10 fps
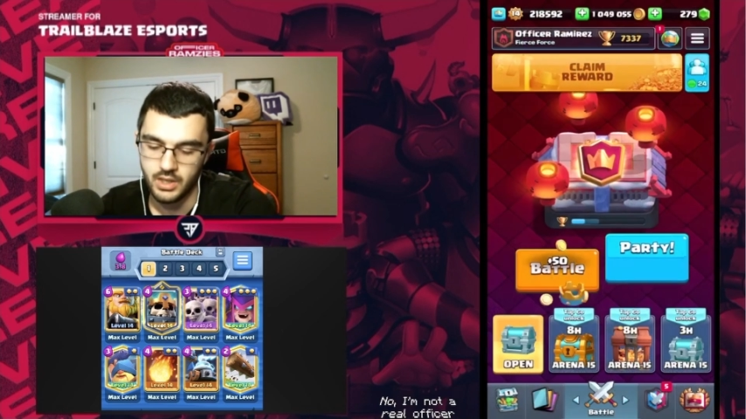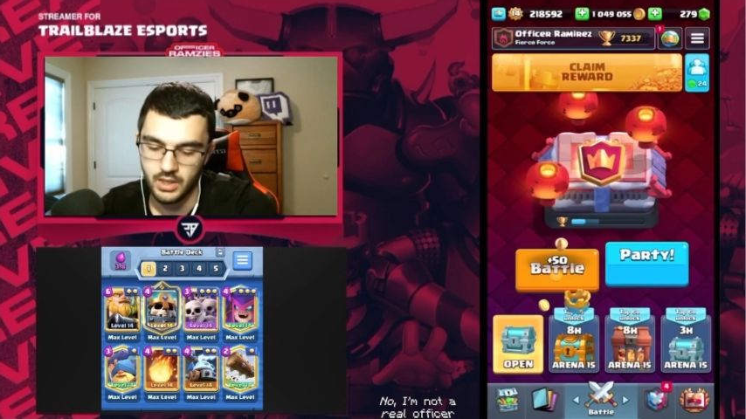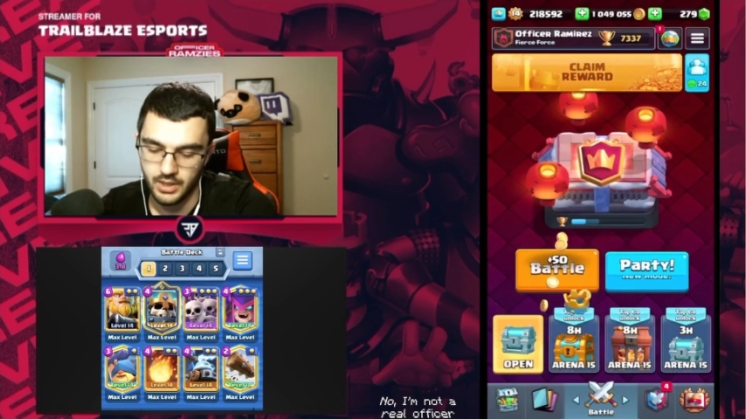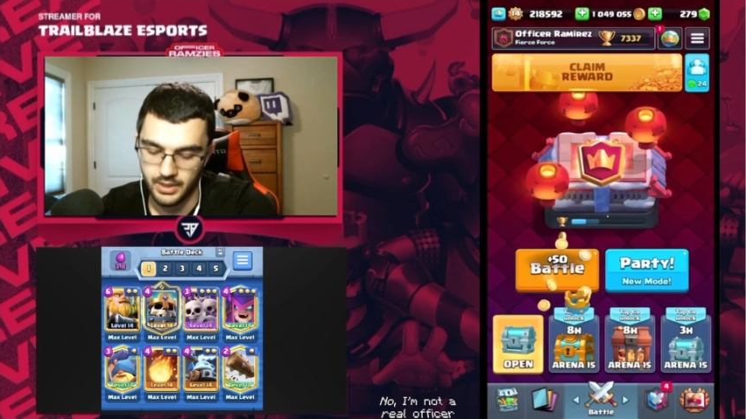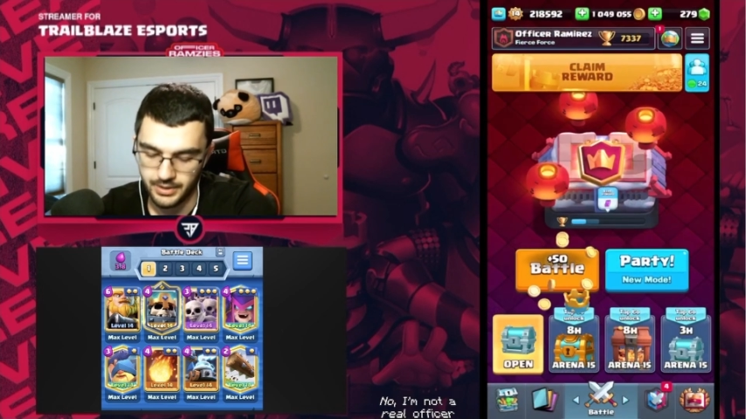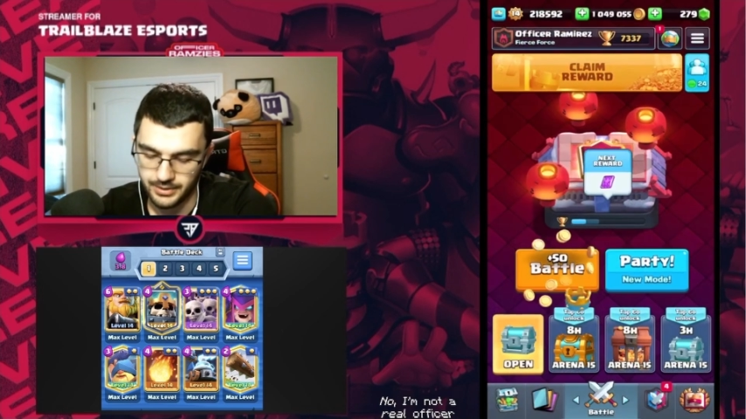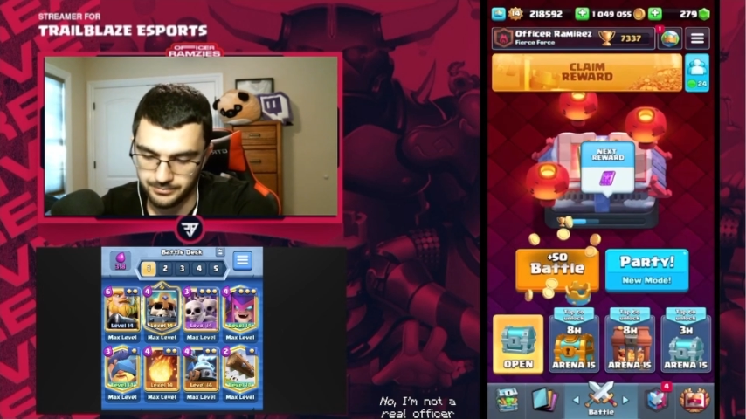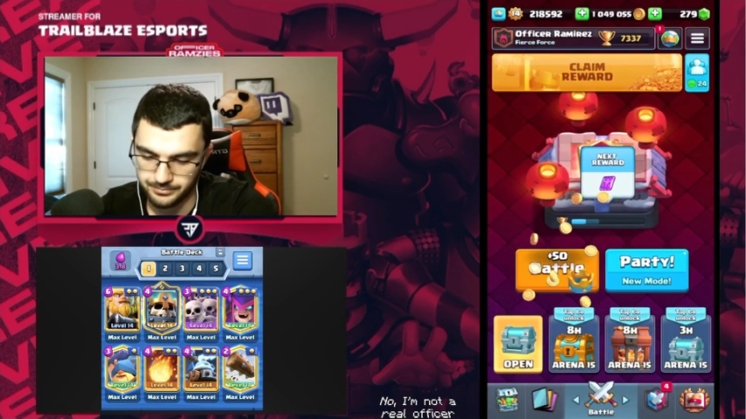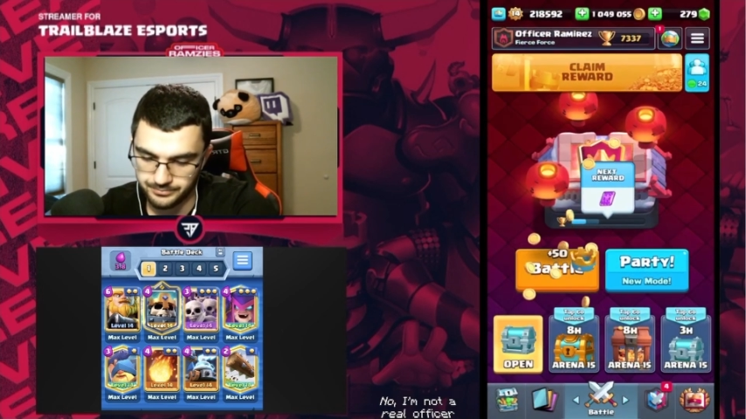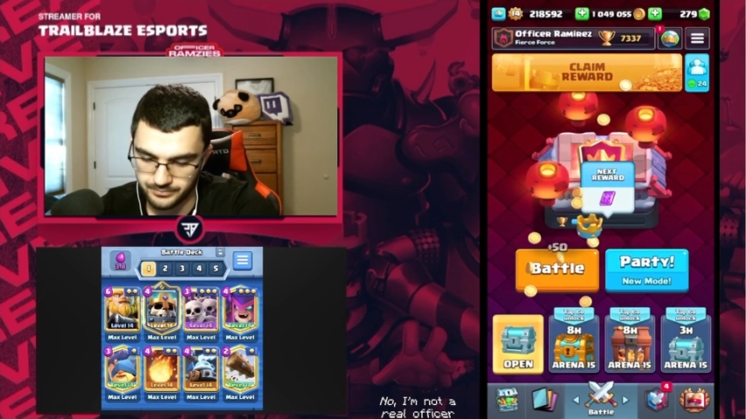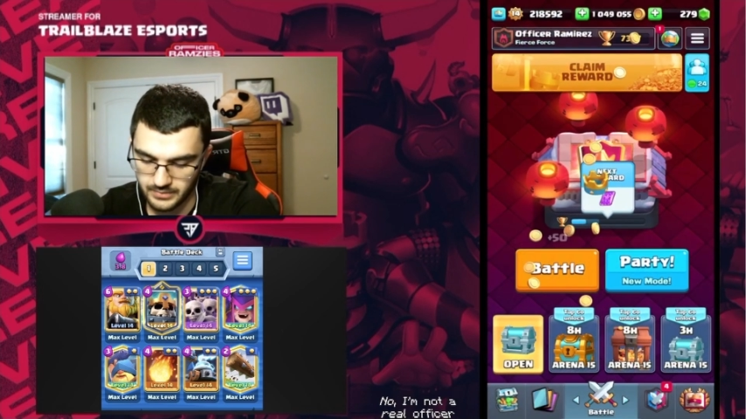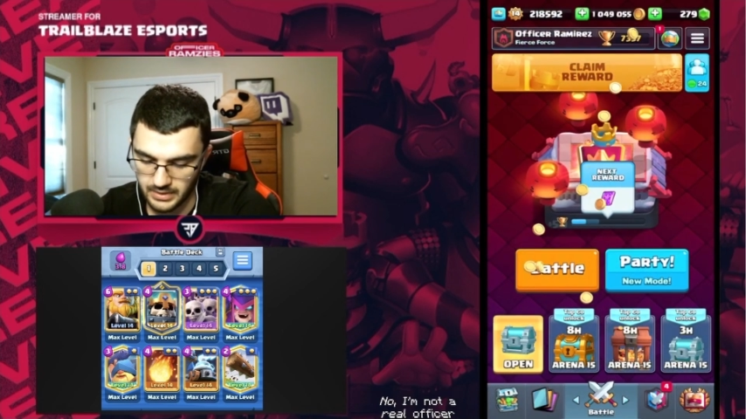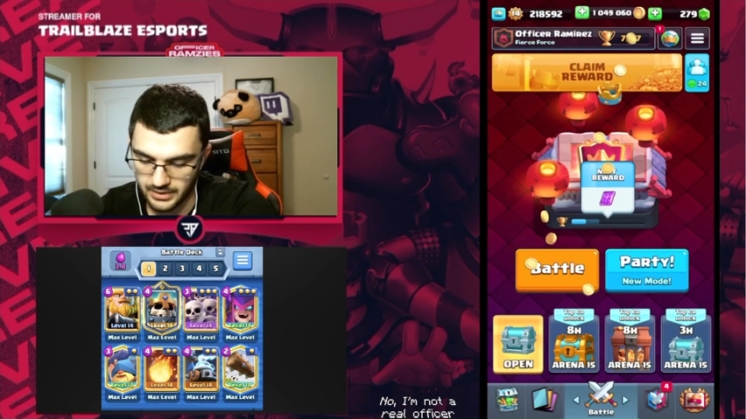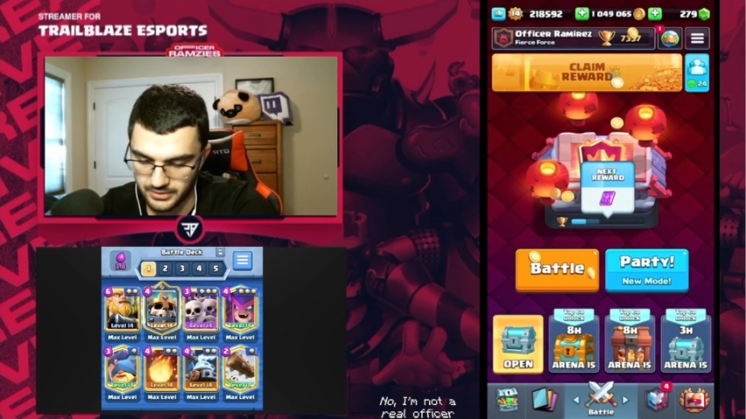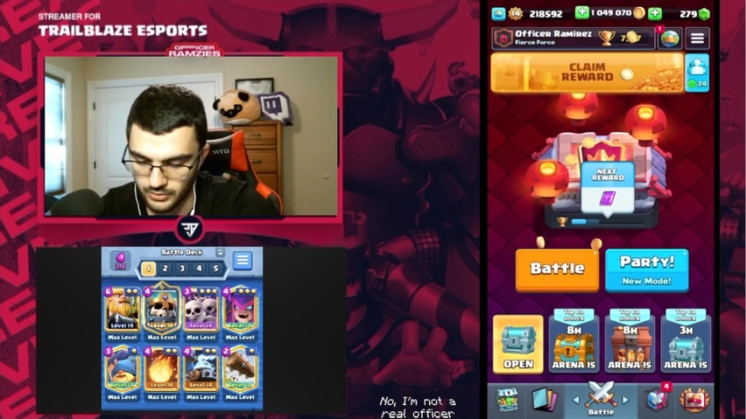
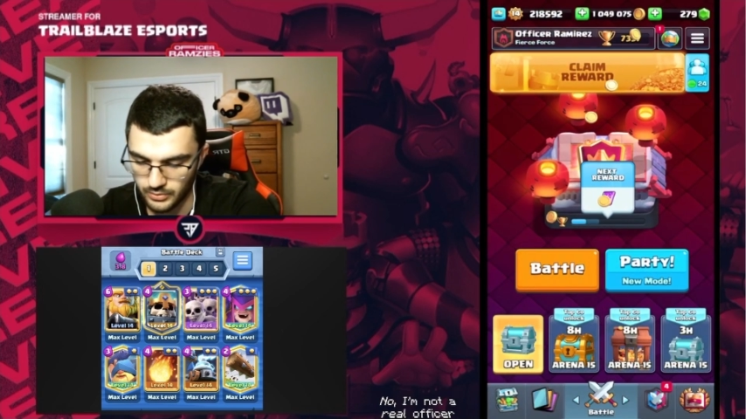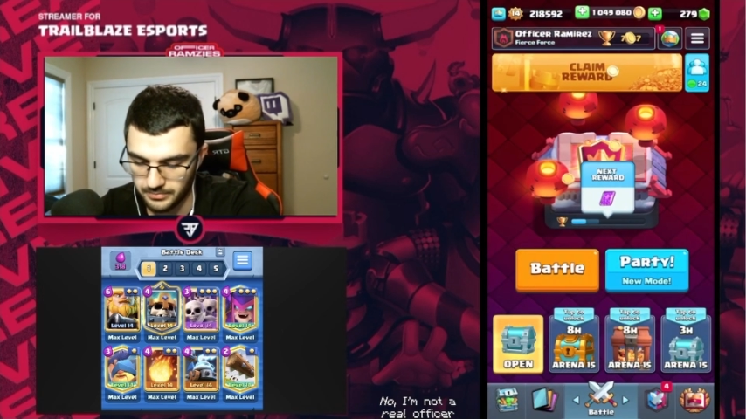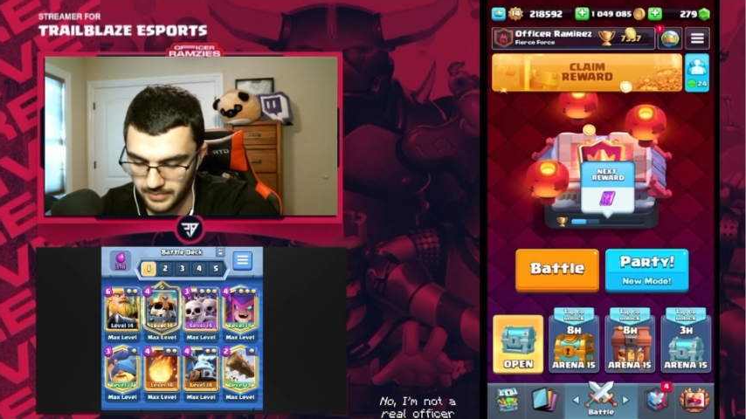Not doing